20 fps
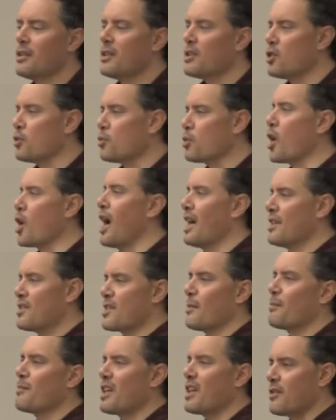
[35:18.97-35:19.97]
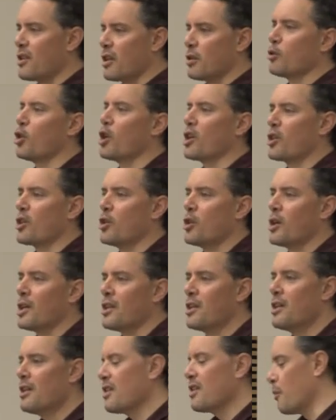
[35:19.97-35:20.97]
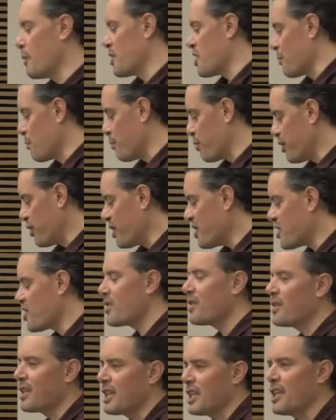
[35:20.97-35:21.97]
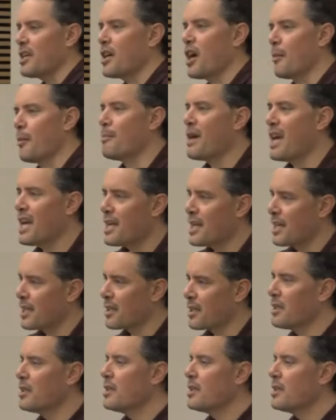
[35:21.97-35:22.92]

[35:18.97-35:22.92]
you got something that looked good, that was implicitly obeying